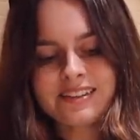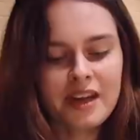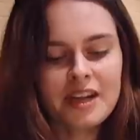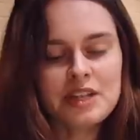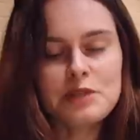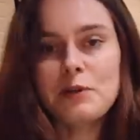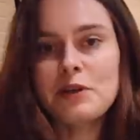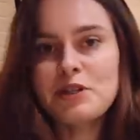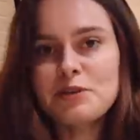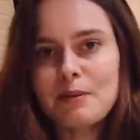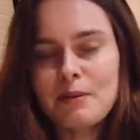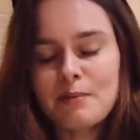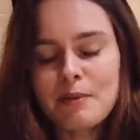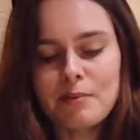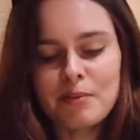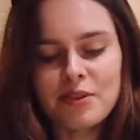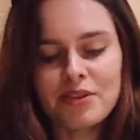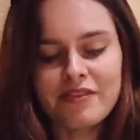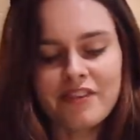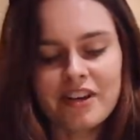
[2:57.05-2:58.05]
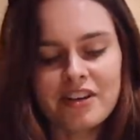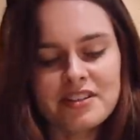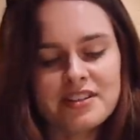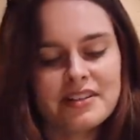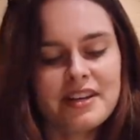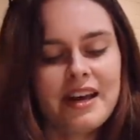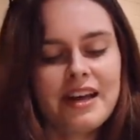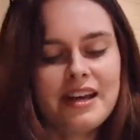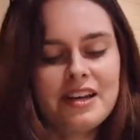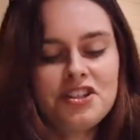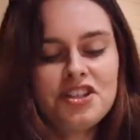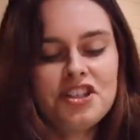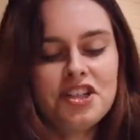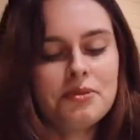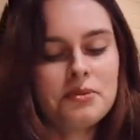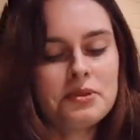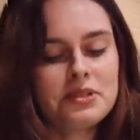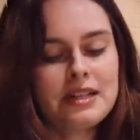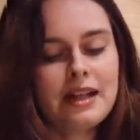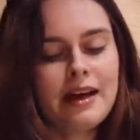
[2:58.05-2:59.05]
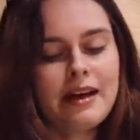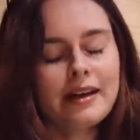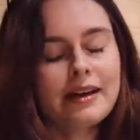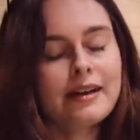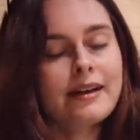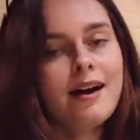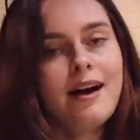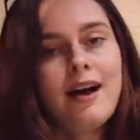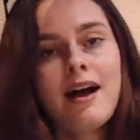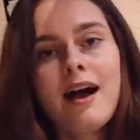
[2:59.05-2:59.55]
I spoke to my mum on the phone today and she was like,